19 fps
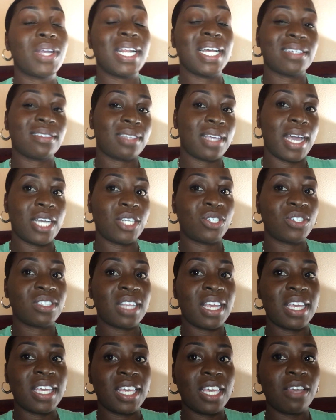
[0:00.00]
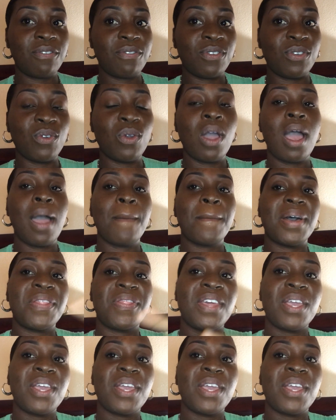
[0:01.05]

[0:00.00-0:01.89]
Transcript: That's the address they give you, but